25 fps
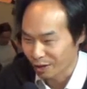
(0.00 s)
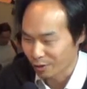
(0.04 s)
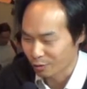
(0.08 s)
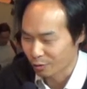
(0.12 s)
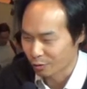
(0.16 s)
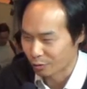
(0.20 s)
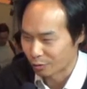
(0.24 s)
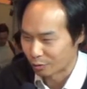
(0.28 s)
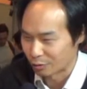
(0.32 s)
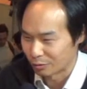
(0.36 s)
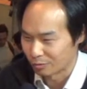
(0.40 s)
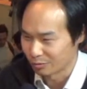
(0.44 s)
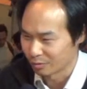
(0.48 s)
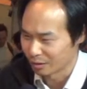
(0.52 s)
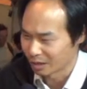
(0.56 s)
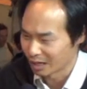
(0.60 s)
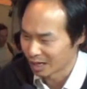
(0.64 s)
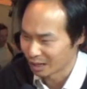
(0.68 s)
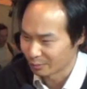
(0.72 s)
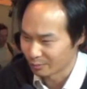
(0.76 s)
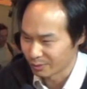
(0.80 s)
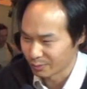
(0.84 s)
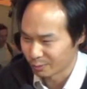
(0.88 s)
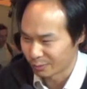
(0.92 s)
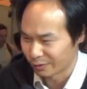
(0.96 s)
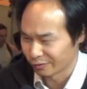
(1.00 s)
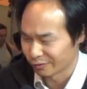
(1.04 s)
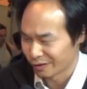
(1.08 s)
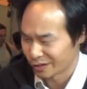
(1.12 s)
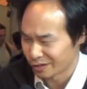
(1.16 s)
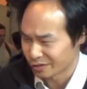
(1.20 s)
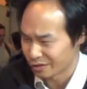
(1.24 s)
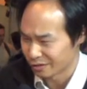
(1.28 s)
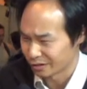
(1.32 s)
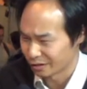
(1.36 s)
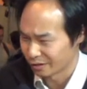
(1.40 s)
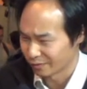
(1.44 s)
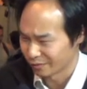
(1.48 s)
Hu. I'm a
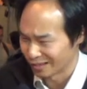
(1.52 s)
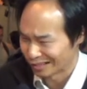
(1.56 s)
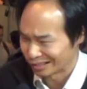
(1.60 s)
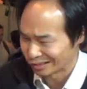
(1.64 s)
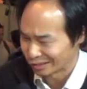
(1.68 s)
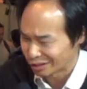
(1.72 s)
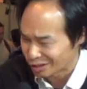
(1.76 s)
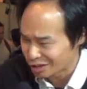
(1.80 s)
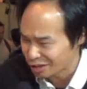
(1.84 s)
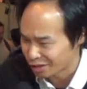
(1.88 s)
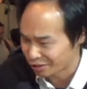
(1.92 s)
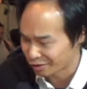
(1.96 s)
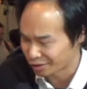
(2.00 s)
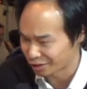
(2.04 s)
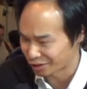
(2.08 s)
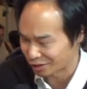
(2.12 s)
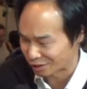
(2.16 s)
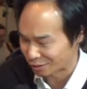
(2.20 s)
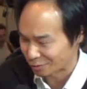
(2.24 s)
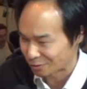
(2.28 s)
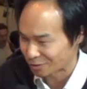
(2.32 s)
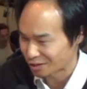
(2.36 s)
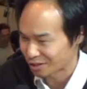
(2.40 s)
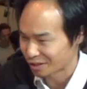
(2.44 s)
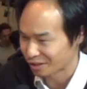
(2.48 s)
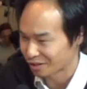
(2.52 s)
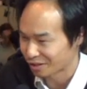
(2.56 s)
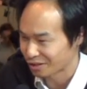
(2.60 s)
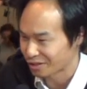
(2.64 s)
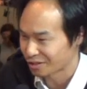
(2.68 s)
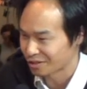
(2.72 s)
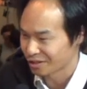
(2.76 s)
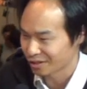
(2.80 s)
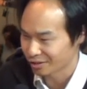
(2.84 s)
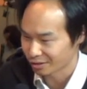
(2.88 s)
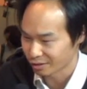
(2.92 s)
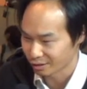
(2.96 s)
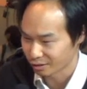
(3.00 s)
professor of English and Digital
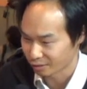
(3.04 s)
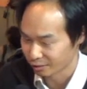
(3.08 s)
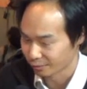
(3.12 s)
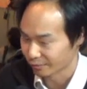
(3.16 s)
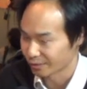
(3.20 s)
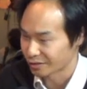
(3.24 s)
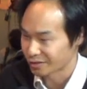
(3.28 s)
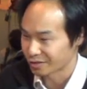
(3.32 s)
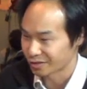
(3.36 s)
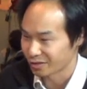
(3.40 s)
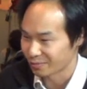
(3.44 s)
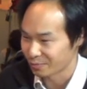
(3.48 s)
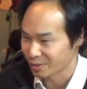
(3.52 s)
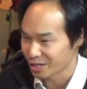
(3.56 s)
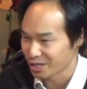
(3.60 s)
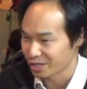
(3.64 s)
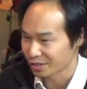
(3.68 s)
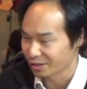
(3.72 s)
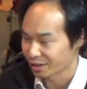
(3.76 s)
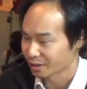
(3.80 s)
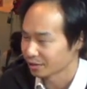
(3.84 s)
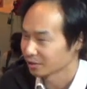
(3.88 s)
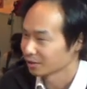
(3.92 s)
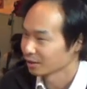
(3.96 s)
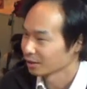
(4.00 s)
Studies at the University of Michigan.